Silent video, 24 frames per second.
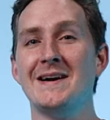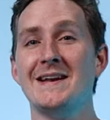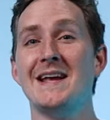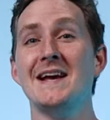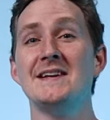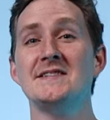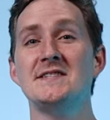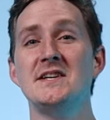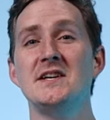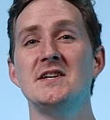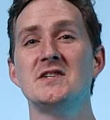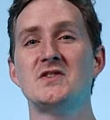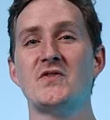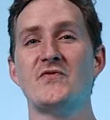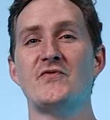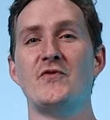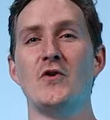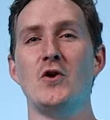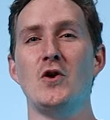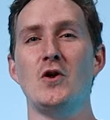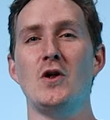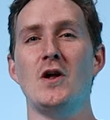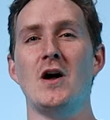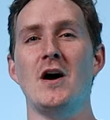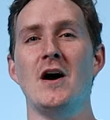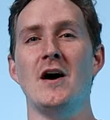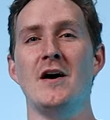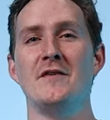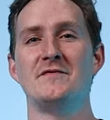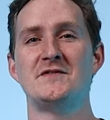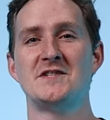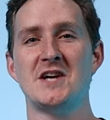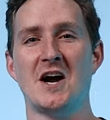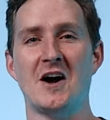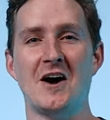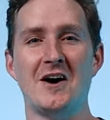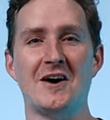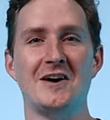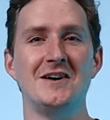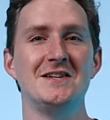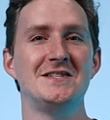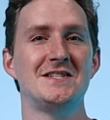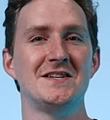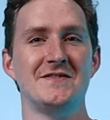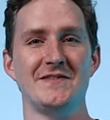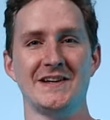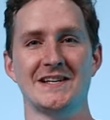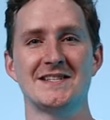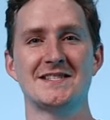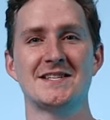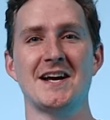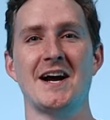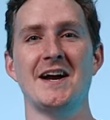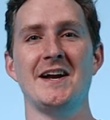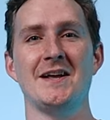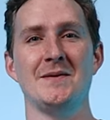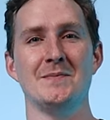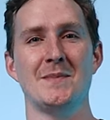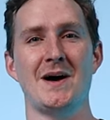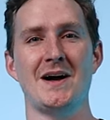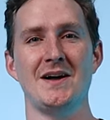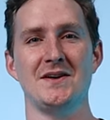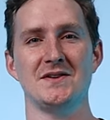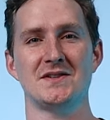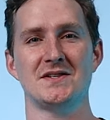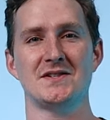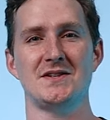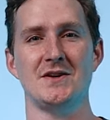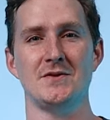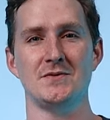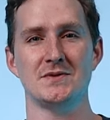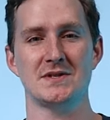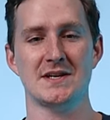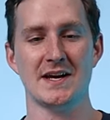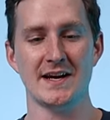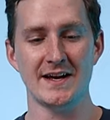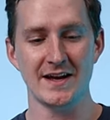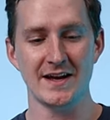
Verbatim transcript: Podcasting is full of tons of exciting milestones,